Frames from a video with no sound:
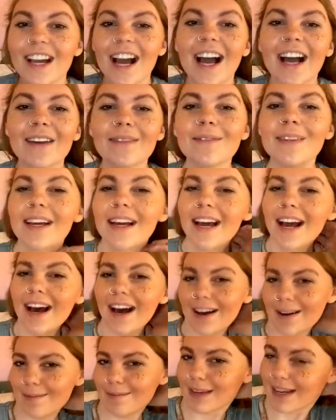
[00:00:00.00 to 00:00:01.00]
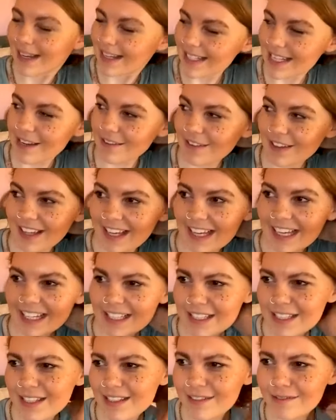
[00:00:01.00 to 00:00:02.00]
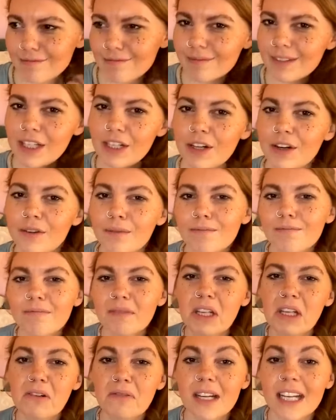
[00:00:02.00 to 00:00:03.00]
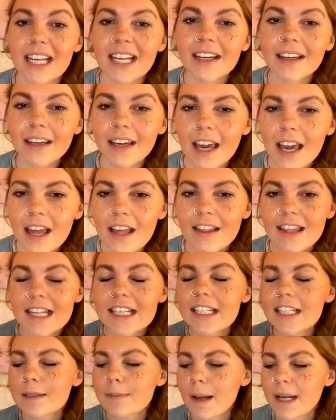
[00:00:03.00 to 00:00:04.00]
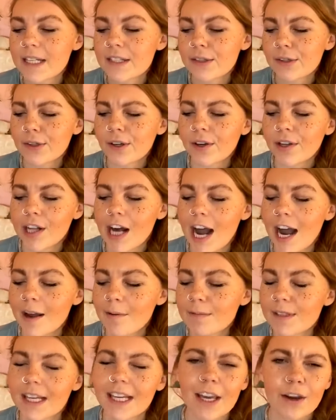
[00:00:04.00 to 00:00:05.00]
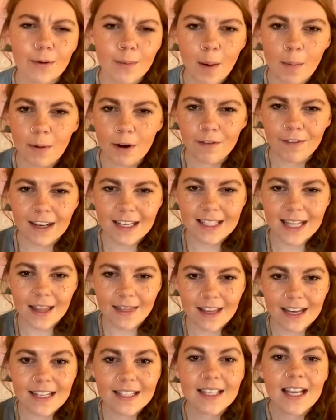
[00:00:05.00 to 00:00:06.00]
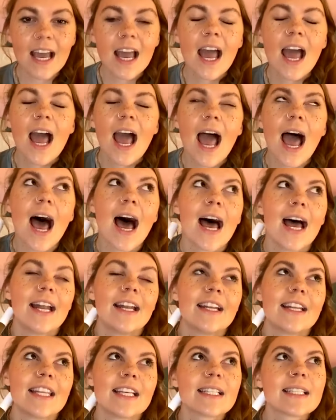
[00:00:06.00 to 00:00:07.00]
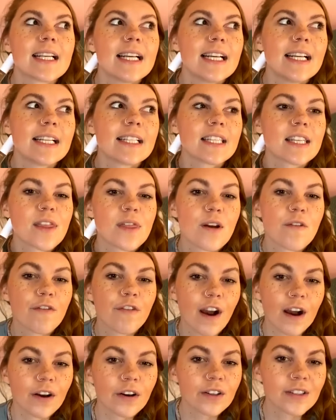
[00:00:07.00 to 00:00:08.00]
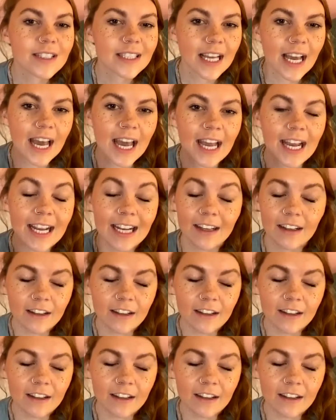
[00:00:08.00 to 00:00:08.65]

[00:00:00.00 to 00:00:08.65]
time um, because I feel like it's, you know, unique. This is by Pseudo Labs. I can't remember if I said this. And this is the PHreckles Kit